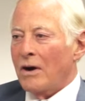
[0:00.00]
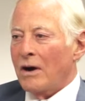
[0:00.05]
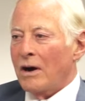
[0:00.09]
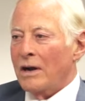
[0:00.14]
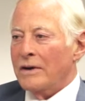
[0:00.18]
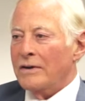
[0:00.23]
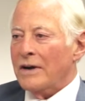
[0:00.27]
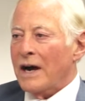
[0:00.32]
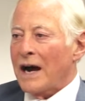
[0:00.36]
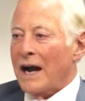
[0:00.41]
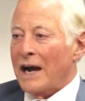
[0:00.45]

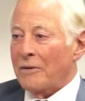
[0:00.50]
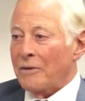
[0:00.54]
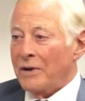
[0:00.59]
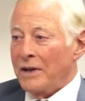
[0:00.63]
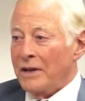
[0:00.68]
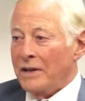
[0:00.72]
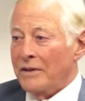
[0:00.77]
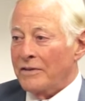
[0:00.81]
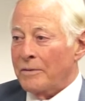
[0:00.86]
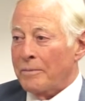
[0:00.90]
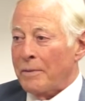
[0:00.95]
on
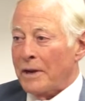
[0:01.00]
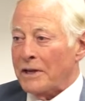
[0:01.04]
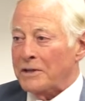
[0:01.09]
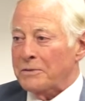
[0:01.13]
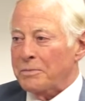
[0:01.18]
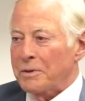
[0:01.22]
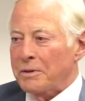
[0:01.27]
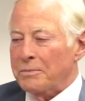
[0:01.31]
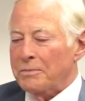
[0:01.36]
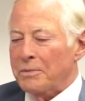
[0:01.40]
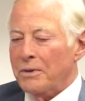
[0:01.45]
hiring the
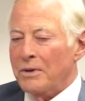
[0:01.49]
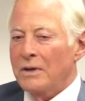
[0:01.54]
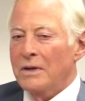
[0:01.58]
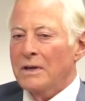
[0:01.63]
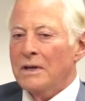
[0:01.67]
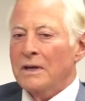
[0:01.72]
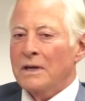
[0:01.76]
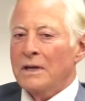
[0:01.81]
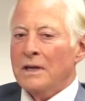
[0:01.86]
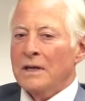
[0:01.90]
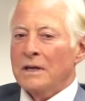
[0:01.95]
best people.
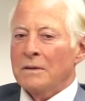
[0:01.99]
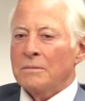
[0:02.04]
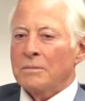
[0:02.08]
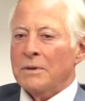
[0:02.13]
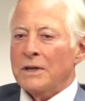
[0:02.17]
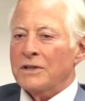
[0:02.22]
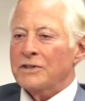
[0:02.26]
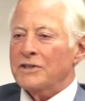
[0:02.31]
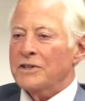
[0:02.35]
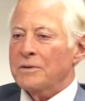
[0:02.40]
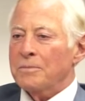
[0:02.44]

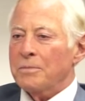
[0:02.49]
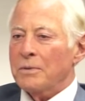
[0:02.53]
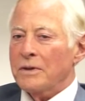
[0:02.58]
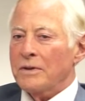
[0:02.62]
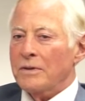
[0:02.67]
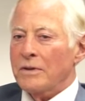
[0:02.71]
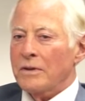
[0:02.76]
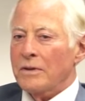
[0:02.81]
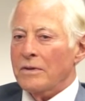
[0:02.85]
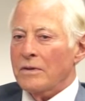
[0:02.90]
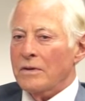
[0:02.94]
But a
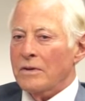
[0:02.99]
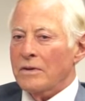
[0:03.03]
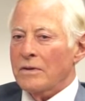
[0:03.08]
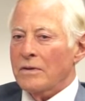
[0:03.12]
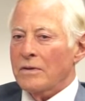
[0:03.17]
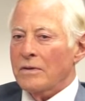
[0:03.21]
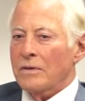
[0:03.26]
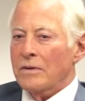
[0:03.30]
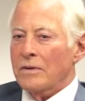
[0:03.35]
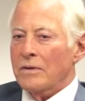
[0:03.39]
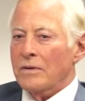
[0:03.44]
simple
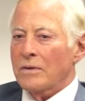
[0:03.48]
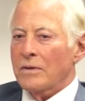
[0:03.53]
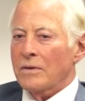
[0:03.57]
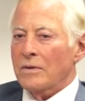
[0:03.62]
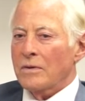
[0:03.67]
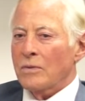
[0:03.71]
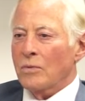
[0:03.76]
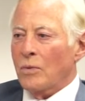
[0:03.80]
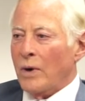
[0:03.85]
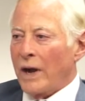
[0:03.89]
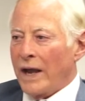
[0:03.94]

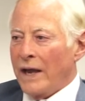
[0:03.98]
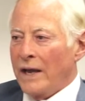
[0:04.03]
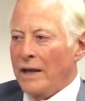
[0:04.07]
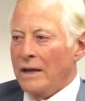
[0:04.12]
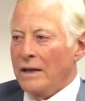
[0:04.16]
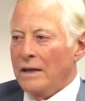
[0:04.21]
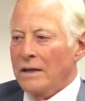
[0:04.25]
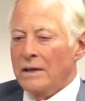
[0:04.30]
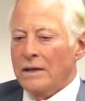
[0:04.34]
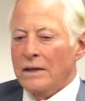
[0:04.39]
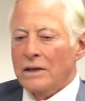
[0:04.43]
way
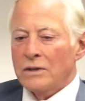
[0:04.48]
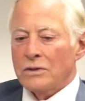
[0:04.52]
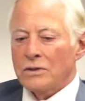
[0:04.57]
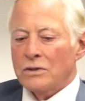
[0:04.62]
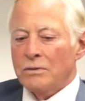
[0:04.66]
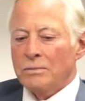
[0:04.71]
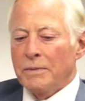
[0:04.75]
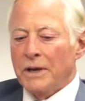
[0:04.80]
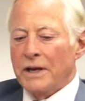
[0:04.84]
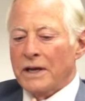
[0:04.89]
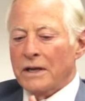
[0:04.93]
is
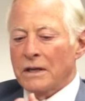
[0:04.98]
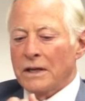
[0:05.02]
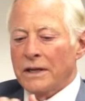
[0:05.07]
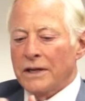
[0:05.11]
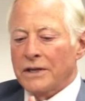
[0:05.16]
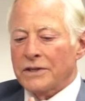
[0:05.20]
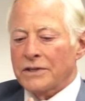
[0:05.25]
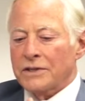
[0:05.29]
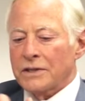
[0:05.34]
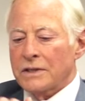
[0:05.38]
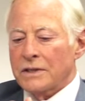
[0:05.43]
to make a
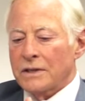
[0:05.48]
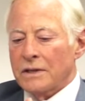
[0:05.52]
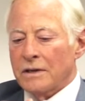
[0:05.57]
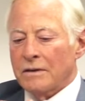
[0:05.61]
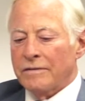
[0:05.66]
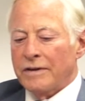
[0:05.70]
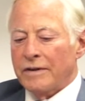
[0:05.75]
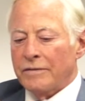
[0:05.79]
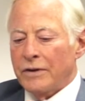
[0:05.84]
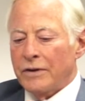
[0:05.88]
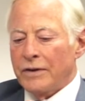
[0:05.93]
list
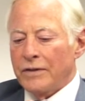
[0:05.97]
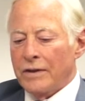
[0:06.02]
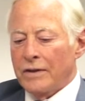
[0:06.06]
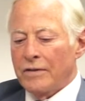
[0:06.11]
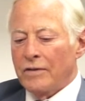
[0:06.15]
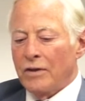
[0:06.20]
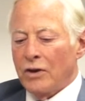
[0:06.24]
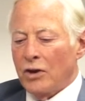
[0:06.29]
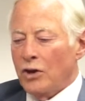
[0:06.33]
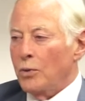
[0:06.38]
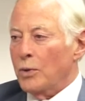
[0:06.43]
of
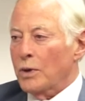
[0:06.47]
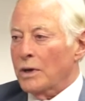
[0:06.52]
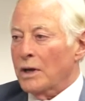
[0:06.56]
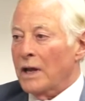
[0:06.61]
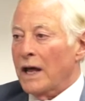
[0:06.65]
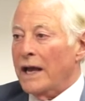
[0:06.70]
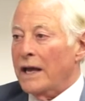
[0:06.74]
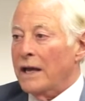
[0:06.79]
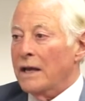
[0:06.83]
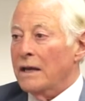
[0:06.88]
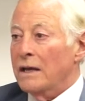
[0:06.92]
everything that you would
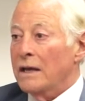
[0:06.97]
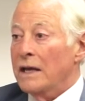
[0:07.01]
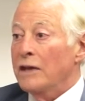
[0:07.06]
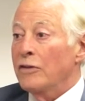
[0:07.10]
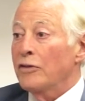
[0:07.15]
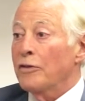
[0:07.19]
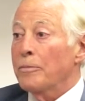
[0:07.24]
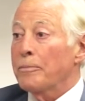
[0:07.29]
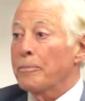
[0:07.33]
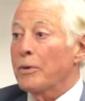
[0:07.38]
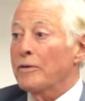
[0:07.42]
like
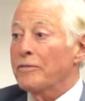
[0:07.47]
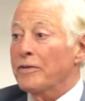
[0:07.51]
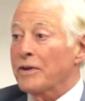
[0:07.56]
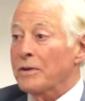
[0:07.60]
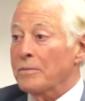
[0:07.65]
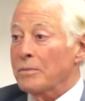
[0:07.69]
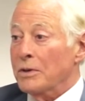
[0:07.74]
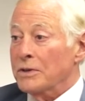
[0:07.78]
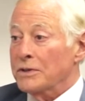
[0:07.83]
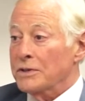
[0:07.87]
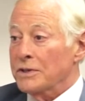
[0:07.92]
in the
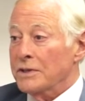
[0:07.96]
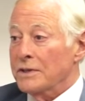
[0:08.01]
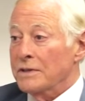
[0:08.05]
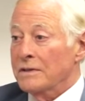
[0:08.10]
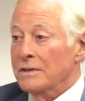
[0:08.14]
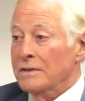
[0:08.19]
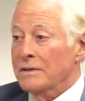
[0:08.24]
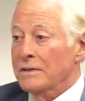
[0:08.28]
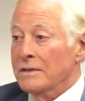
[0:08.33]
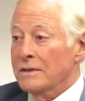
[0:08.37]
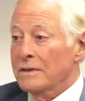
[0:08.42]
perfect person.
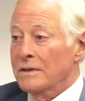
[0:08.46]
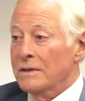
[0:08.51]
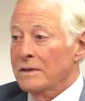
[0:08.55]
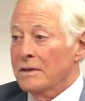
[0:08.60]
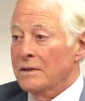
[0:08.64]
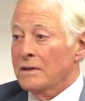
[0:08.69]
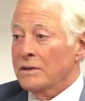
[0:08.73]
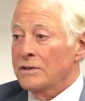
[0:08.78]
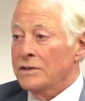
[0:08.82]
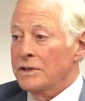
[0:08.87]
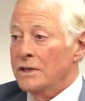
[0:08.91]

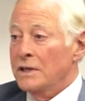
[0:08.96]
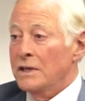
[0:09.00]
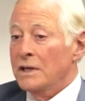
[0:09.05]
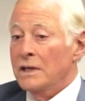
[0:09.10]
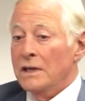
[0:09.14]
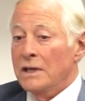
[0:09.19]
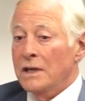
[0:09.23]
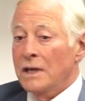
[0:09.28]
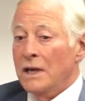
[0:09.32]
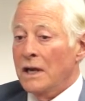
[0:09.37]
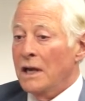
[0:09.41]

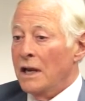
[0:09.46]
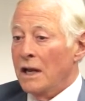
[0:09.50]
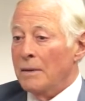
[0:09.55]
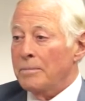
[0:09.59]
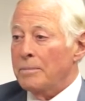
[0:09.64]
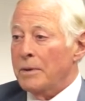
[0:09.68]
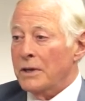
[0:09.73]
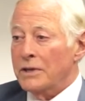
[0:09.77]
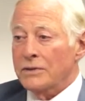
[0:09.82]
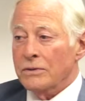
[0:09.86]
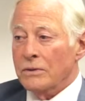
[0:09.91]
Si la
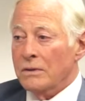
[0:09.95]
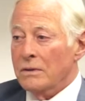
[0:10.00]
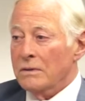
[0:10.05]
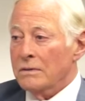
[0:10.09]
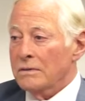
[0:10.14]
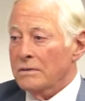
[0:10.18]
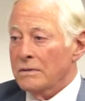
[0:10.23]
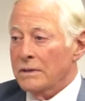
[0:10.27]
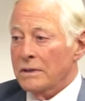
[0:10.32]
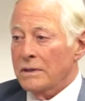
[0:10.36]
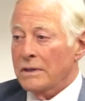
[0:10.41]

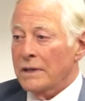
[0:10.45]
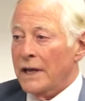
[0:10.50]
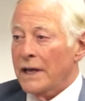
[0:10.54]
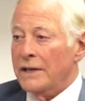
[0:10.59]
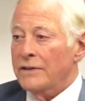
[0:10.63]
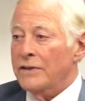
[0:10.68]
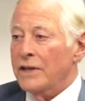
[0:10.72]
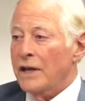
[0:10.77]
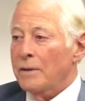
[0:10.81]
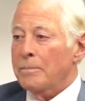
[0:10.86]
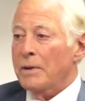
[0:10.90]
personne
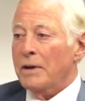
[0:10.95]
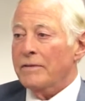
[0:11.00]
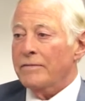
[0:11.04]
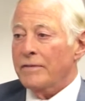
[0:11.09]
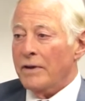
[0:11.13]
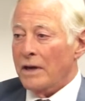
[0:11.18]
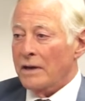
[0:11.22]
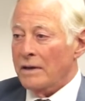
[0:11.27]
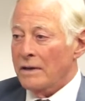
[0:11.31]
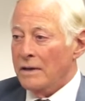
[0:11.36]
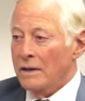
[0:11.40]
était
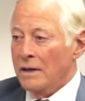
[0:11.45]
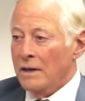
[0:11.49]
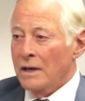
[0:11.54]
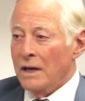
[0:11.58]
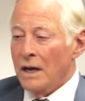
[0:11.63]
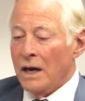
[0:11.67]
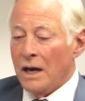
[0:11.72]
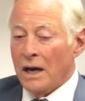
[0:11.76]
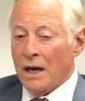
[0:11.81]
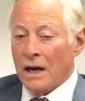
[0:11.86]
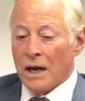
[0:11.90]
parfaite,
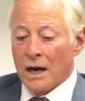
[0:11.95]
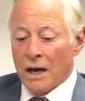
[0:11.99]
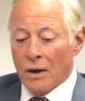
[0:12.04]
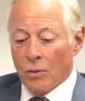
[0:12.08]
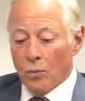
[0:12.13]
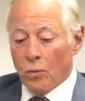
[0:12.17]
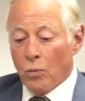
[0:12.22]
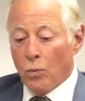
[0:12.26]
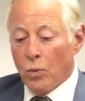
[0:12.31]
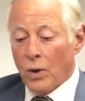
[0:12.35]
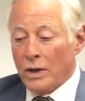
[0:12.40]

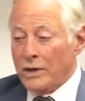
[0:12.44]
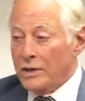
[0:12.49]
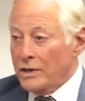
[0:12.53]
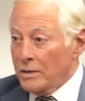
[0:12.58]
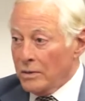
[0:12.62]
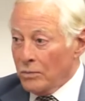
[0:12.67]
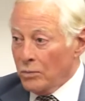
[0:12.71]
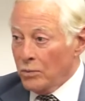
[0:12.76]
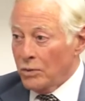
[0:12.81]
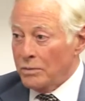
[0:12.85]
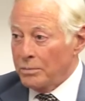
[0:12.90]
what
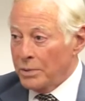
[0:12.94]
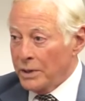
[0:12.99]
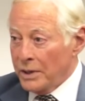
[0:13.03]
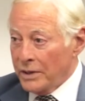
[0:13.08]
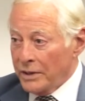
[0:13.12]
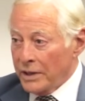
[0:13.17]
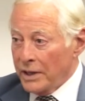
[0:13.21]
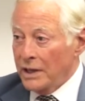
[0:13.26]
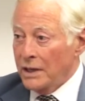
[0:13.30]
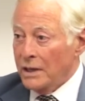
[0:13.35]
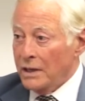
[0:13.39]
would be
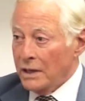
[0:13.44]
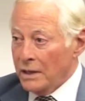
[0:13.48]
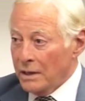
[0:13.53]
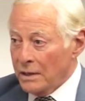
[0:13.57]
the